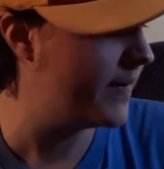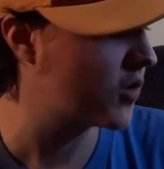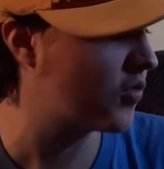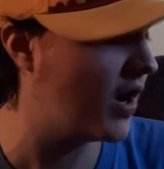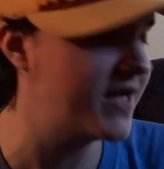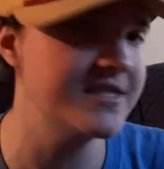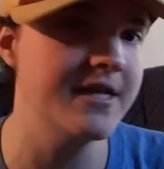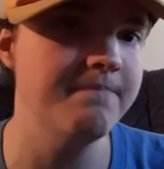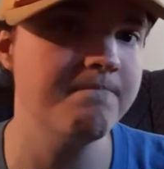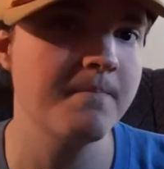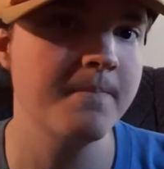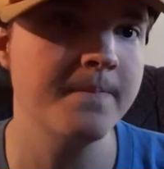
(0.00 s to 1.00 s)
across
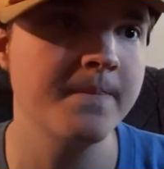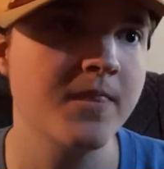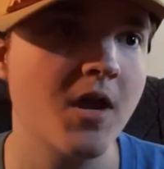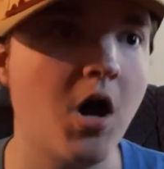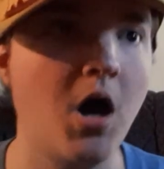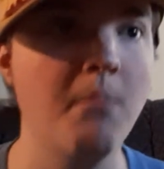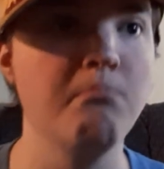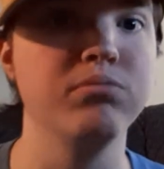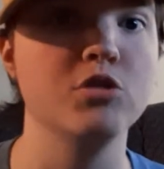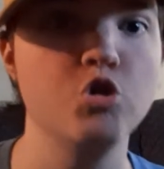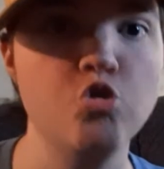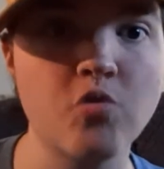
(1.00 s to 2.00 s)
it on
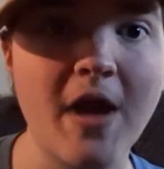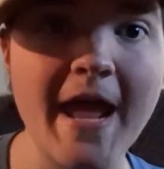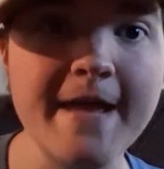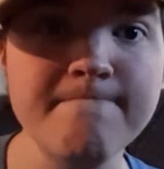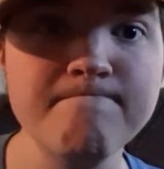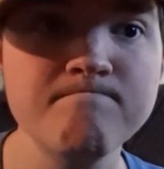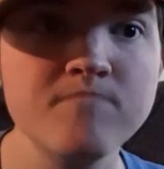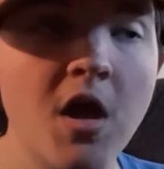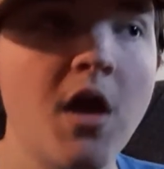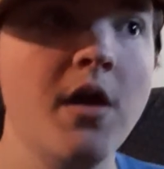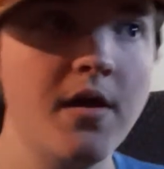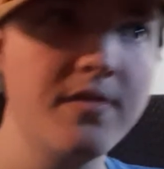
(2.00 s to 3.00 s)
Blu-ray,
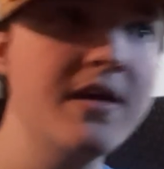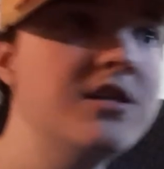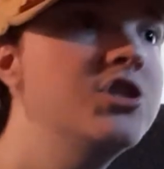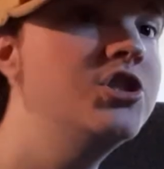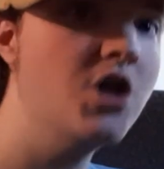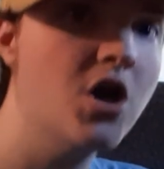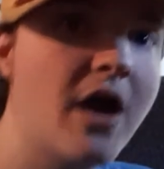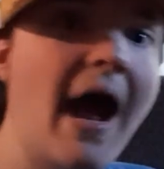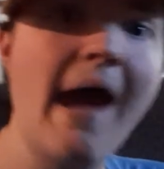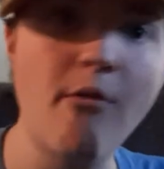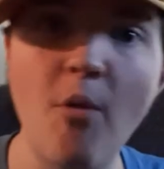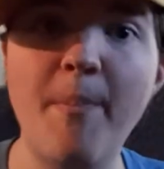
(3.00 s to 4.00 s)
then sure,
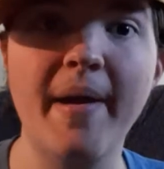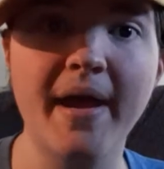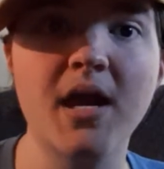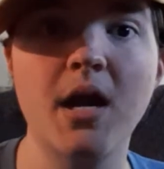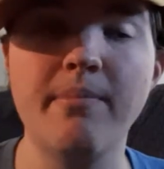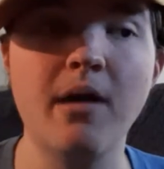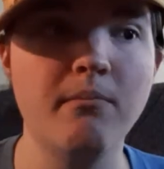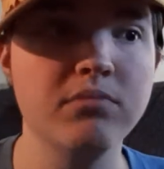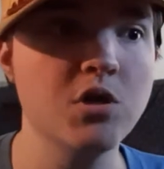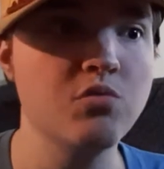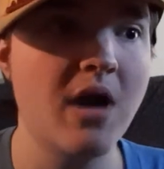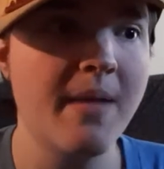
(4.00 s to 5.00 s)
I will pick it up on
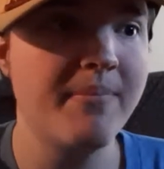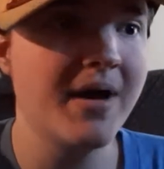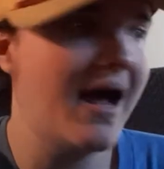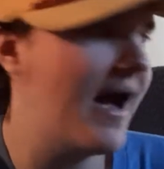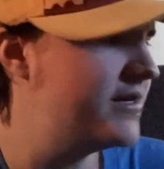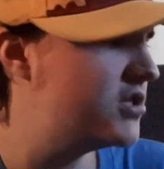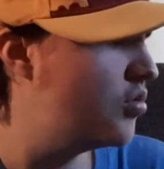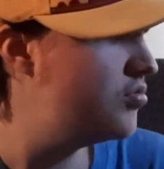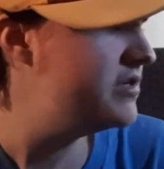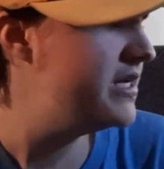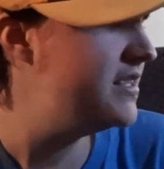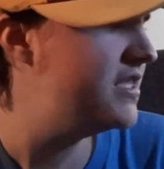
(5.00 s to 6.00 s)
Blu-ray. But I
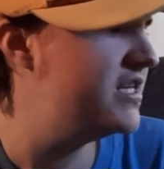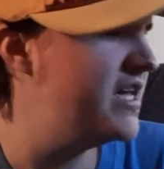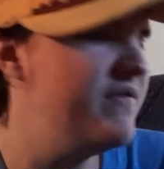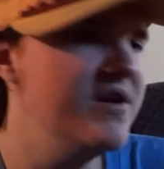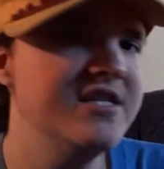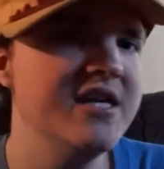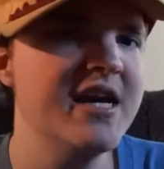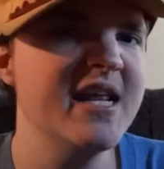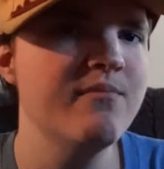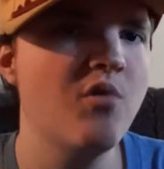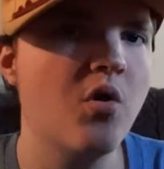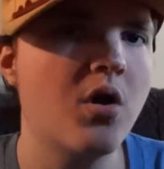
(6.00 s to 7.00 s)
don't need the DVD
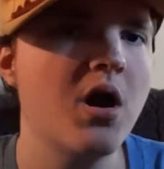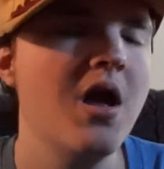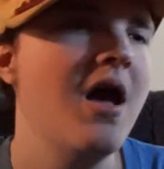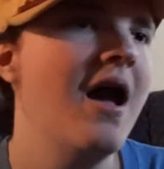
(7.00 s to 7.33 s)
anymore.